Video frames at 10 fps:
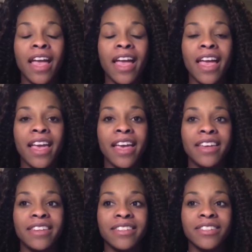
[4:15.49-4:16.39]

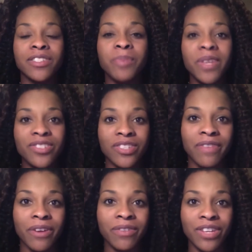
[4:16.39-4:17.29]
and speech is
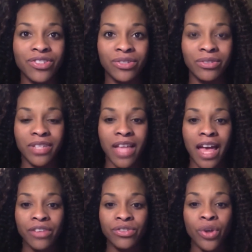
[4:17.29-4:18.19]
foundational to
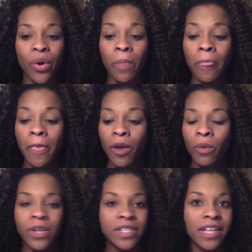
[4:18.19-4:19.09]
that. So
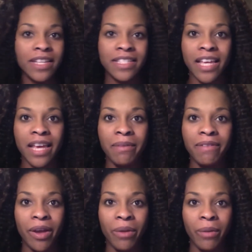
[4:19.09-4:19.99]
we decided to get him
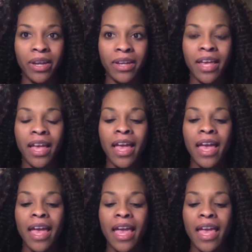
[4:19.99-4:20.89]
evaluated,
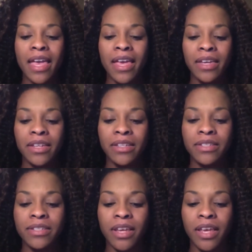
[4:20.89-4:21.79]
and
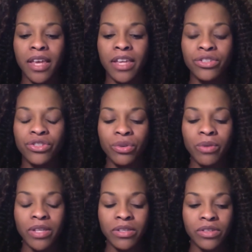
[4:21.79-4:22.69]
in
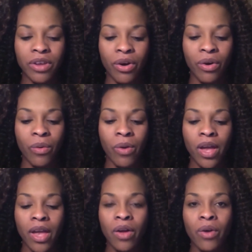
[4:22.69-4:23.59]
doing so,
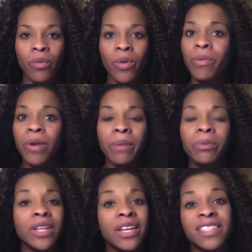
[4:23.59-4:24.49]
we were
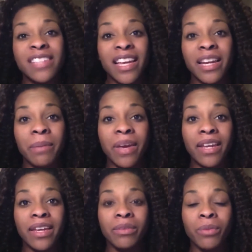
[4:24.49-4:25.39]
able to get a second
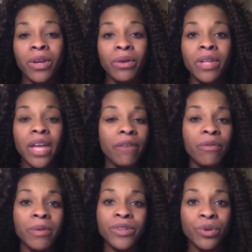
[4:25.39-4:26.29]
opinion. We'd only
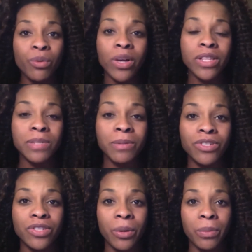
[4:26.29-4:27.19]
ever been to one
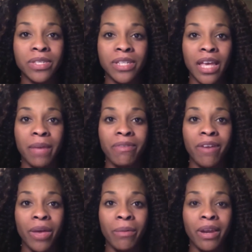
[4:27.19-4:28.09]
speech therapist to get him
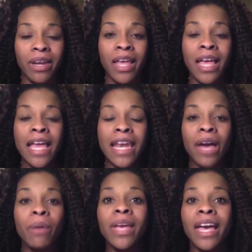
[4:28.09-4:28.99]
evaluated.
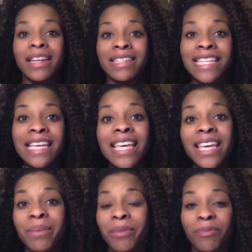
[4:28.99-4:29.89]
Now we had a
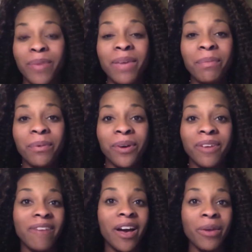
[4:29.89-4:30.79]
team of people
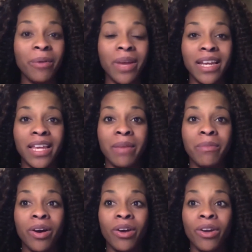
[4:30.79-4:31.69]
evaluating
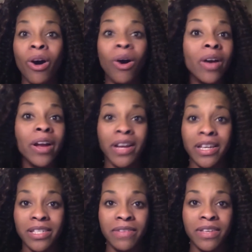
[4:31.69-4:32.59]
him on all
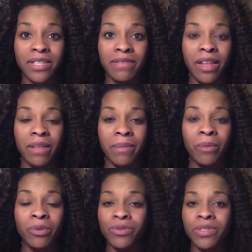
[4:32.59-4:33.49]
areas of his
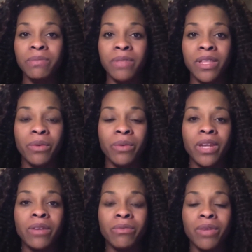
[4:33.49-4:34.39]
development, which is something that
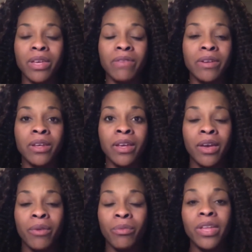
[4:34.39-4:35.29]
we didn't even
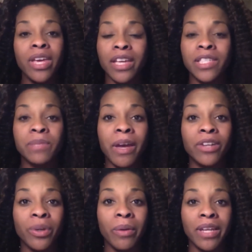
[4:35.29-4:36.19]
really
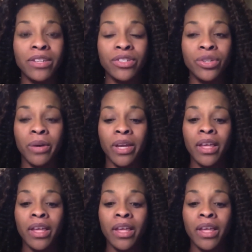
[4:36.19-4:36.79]
expect going into it.